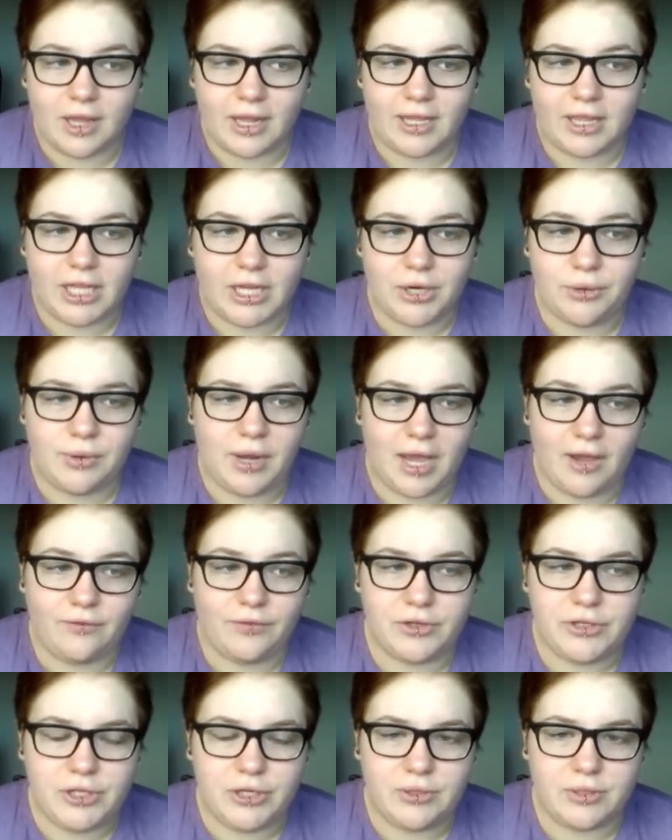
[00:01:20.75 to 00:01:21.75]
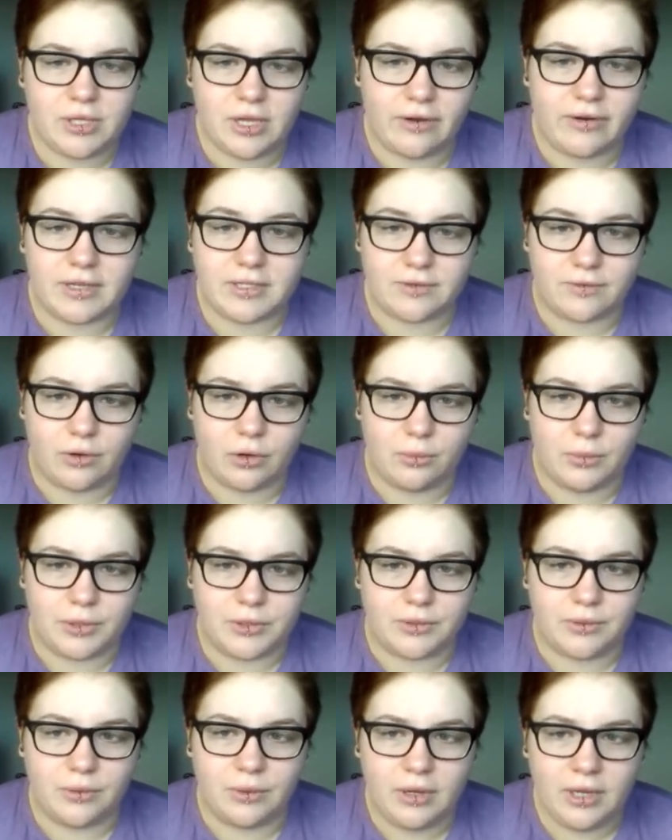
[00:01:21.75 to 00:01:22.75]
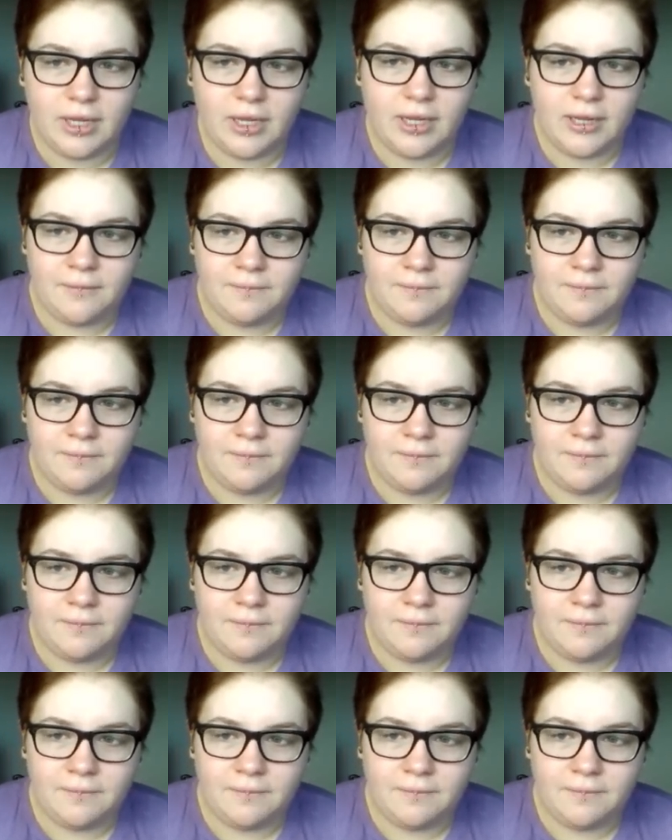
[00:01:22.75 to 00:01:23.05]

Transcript: Like, they don't have to choose her as a role model,